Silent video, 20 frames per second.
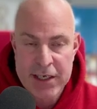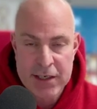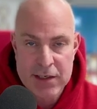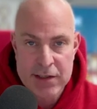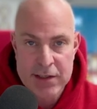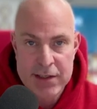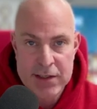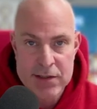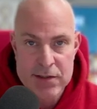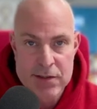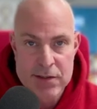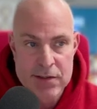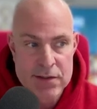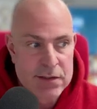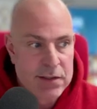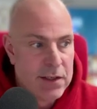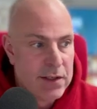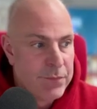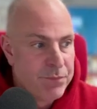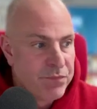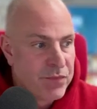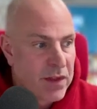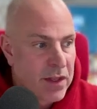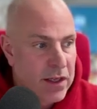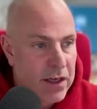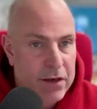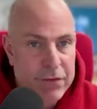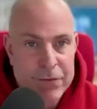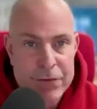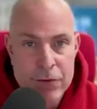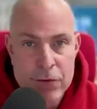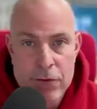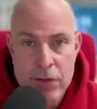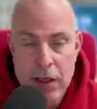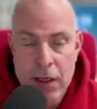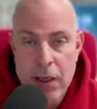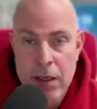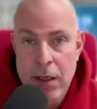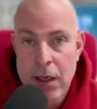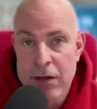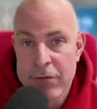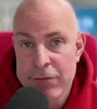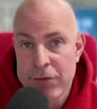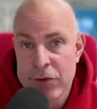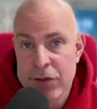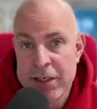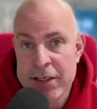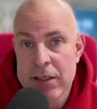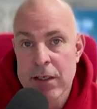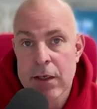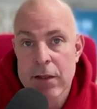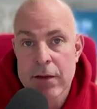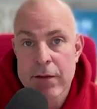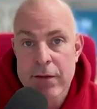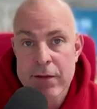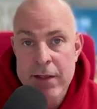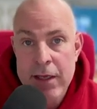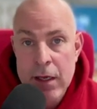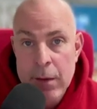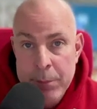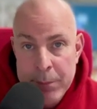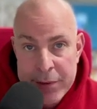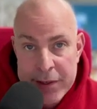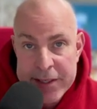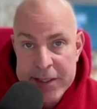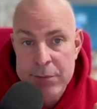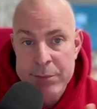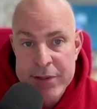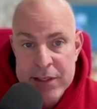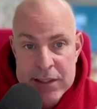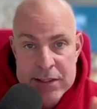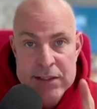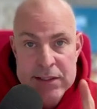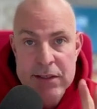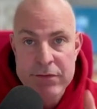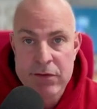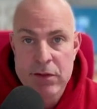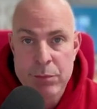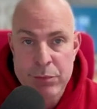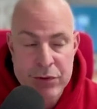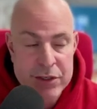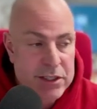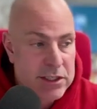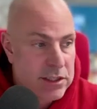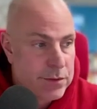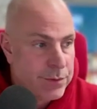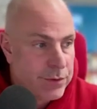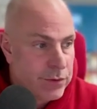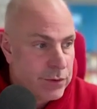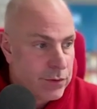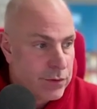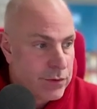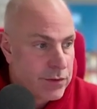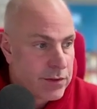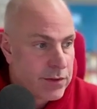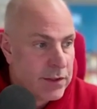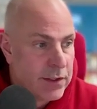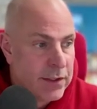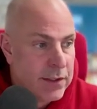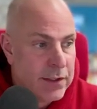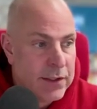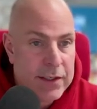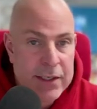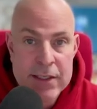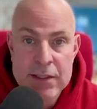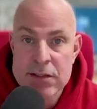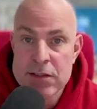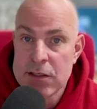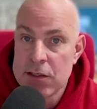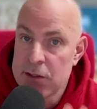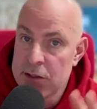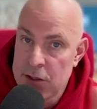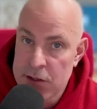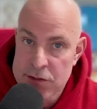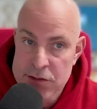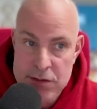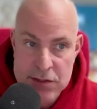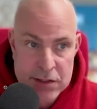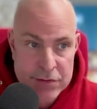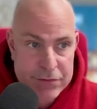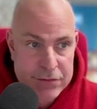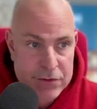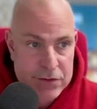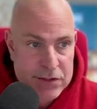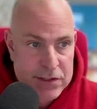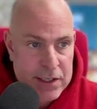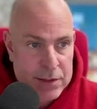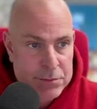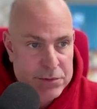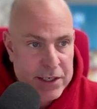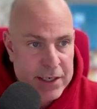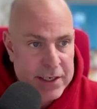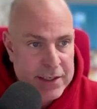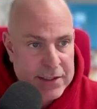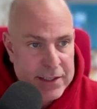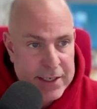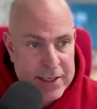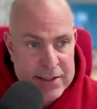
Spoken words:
avoid the applicability of the principles into lots of different subjects. And as ever, these 17